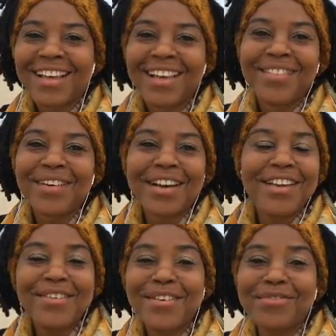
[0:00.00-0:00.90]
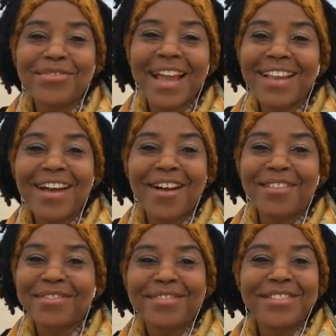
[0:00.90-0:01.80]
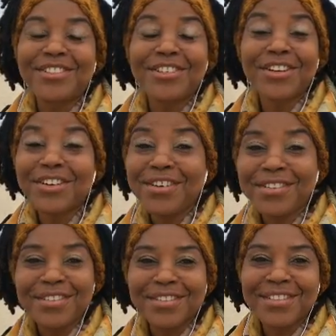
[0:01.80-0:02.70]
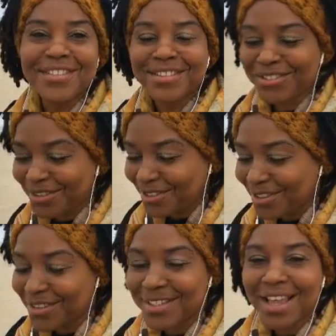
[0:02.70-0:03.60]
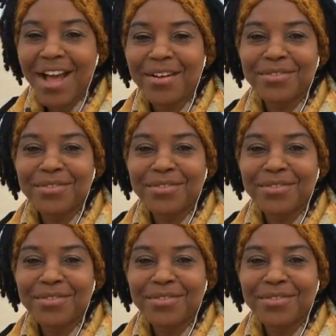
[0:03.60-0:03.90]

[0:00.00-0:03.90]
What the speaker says: What are you afraid of? Choose. Choose yourself.